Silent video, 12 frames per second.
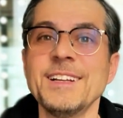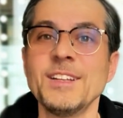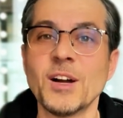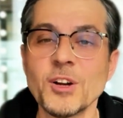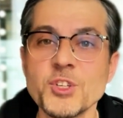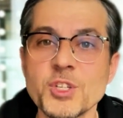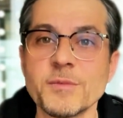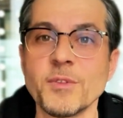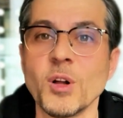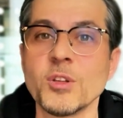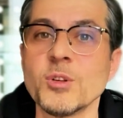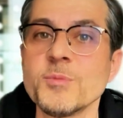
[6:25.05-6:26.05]
Larger
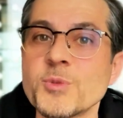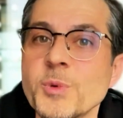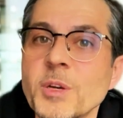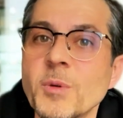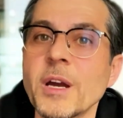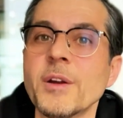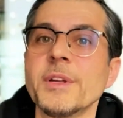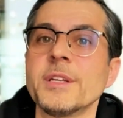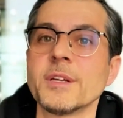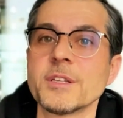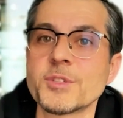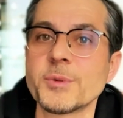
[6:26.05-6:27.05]
volumes require
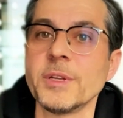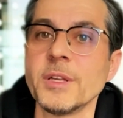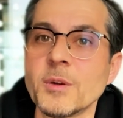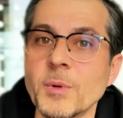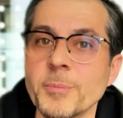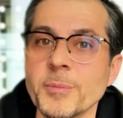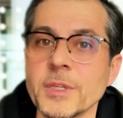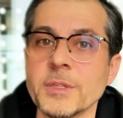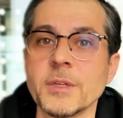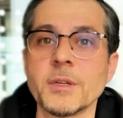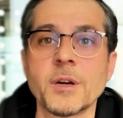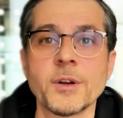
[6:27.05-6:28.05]
industrial equipment
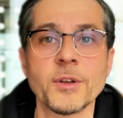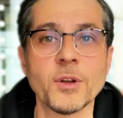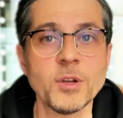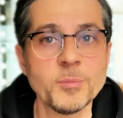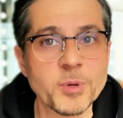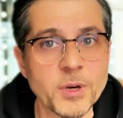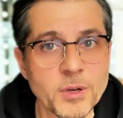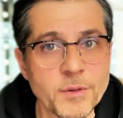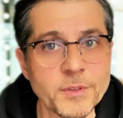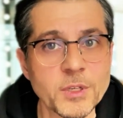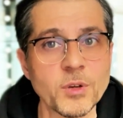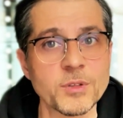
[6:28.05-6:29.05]
and are not part
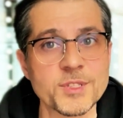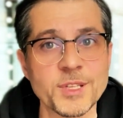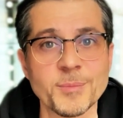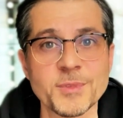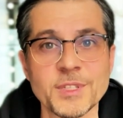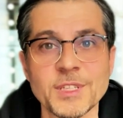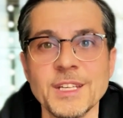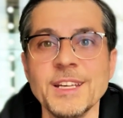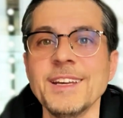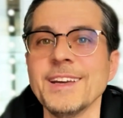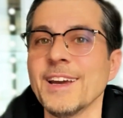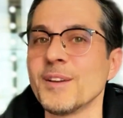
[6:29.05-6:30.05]
of the concept.
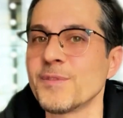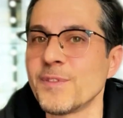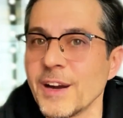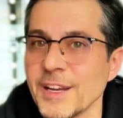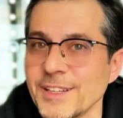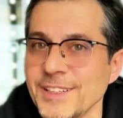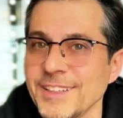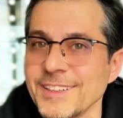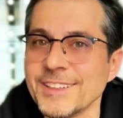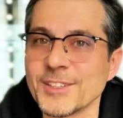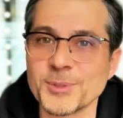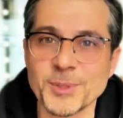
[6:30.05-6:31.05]
And finally,
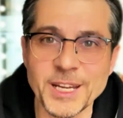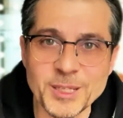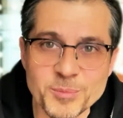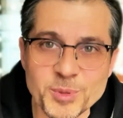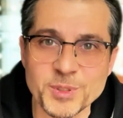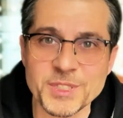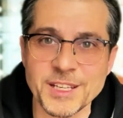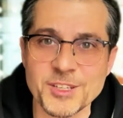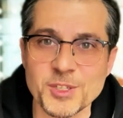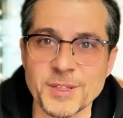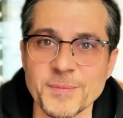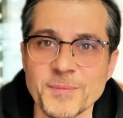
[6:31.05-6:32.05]
rain
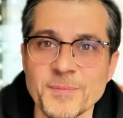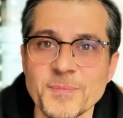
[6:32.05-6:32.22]
protection.